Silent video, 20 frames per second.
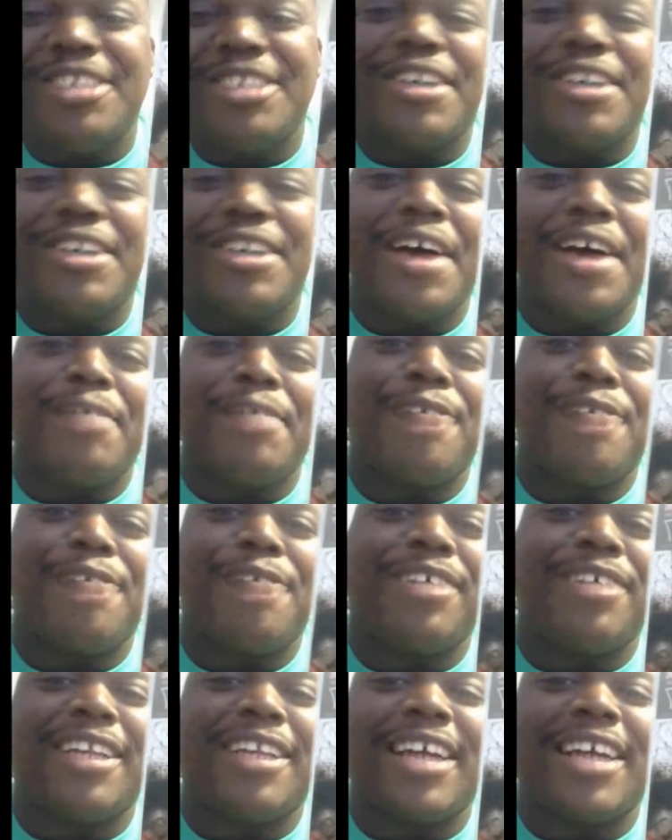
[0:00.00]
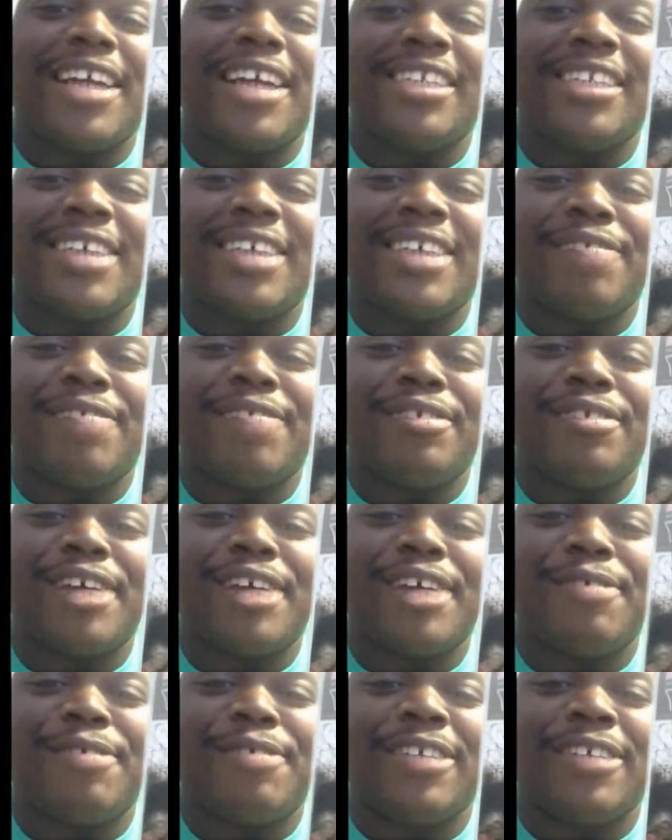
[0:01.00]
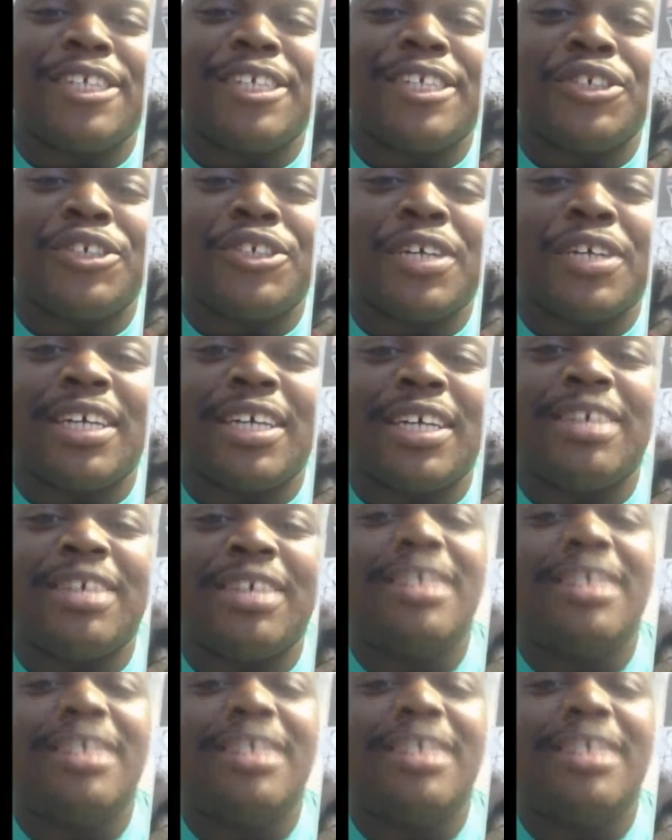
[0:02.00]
So, I mean, I really like this cover. I really enjoyed it.